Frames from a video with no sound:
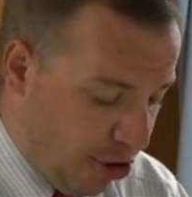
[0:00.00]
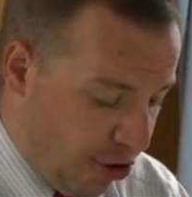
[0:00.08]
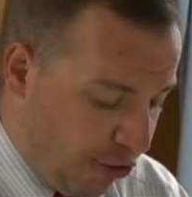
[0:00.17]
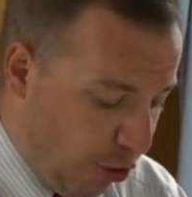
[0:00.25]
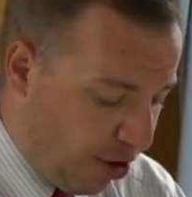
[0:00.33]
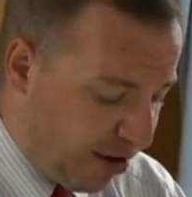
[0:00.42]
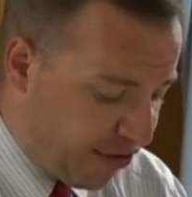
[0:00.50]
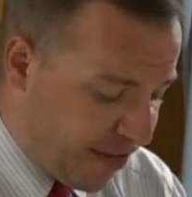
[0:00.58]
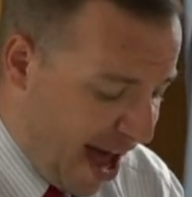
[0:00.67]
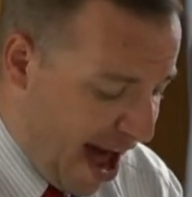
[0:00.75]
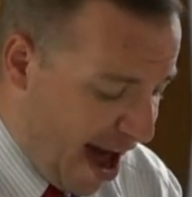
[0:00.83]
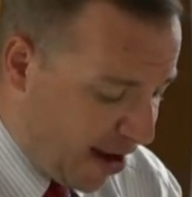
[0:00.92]
For if
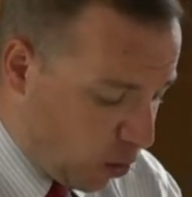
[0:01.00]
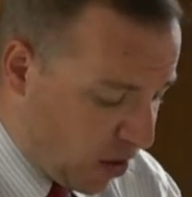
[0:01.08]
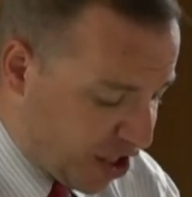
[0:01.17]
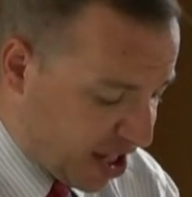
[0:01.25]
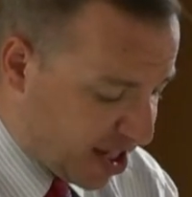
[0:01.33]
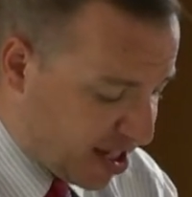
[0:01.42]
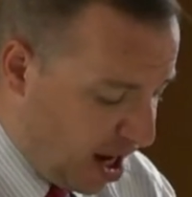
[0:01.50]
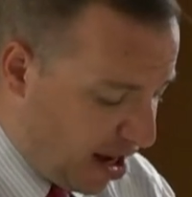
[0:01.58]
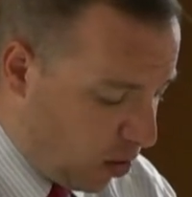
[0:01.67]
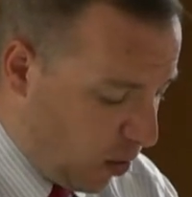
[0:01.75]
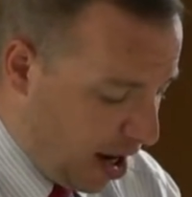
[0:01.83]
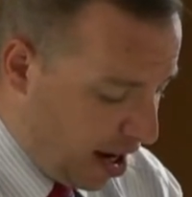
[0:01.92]
that which is
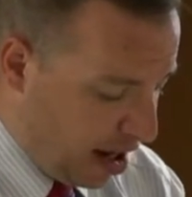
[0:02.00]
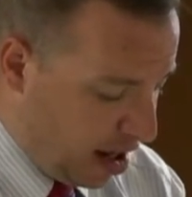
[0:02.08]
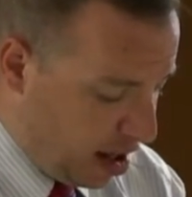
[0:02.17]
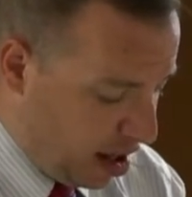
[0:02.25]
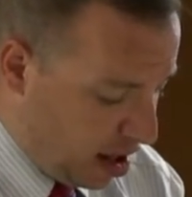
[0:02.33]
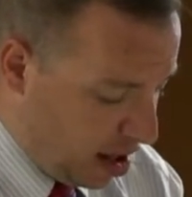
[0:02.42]
done away